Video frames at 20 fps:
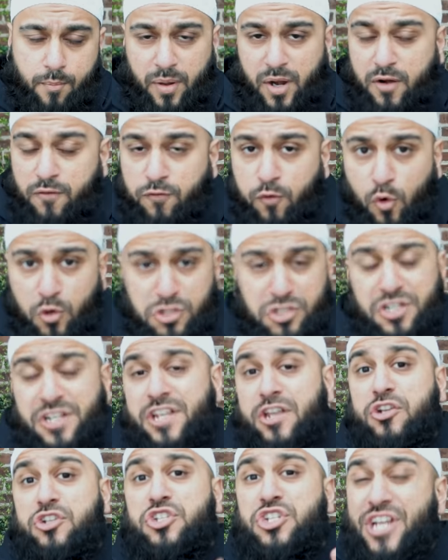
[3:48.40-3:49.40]
But
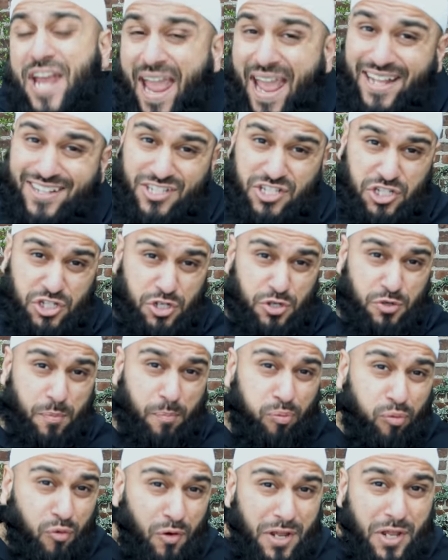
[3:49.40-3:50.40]
unfortunately, your chance to
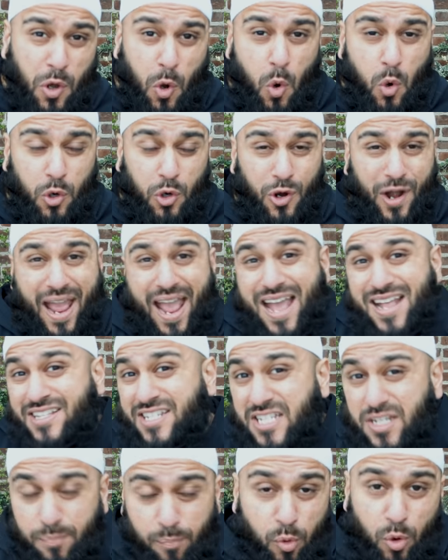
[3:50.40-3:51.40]
pre-order
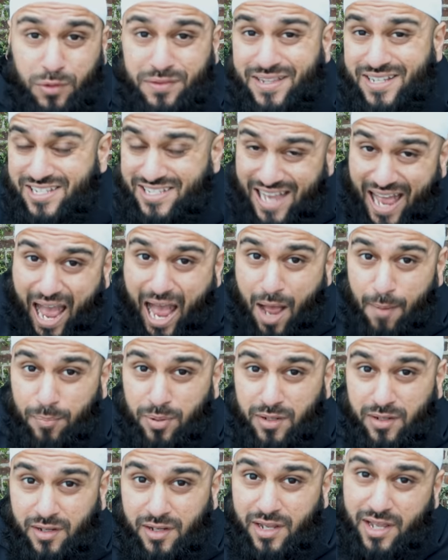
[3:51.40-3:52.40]
and support this app
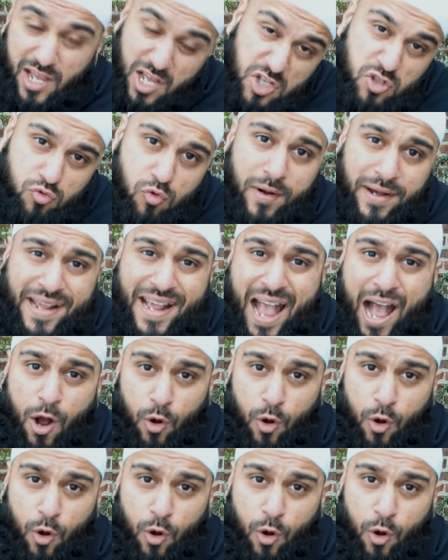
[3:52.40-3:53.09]
is running